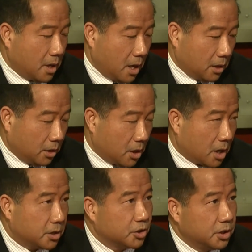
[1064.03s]
a
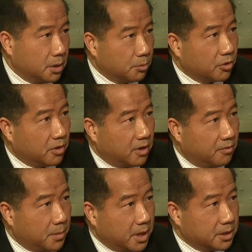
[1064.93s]
large number of
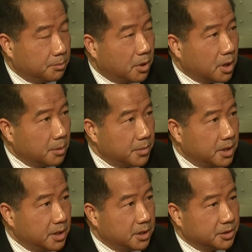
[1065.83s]
my
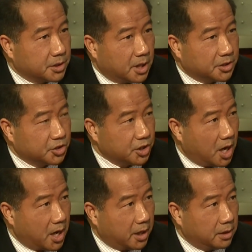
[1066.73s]
department is
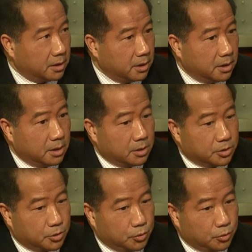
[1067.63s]
assigned
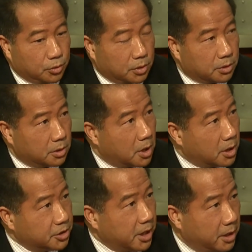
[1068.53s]
to
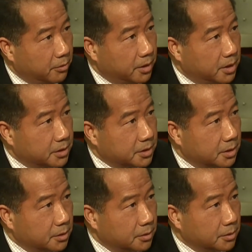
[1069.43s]
large areas
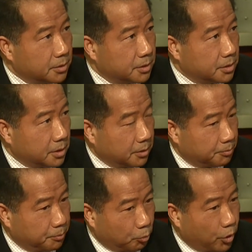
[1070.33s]

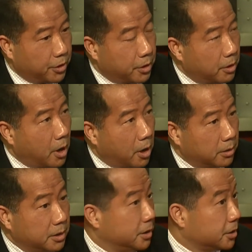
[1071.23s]
where there
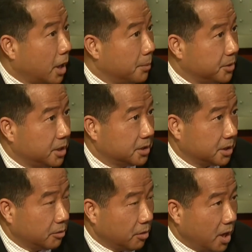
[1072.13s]
are is upticks
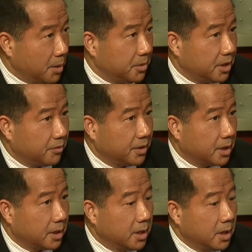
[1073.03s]
in crime and
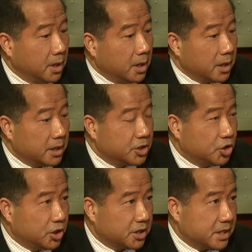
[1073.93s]
everything, it's
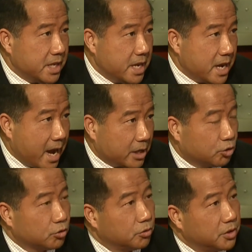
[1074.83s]
just
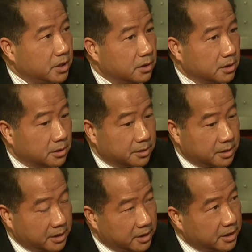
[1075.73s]
natural
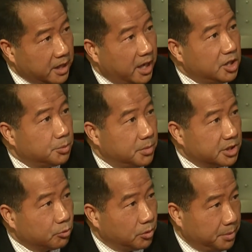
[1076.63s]
the
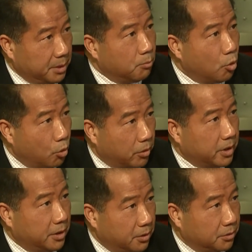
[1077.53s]
engagements will be more
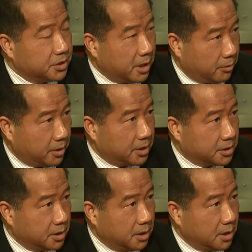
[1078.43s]
in those areas.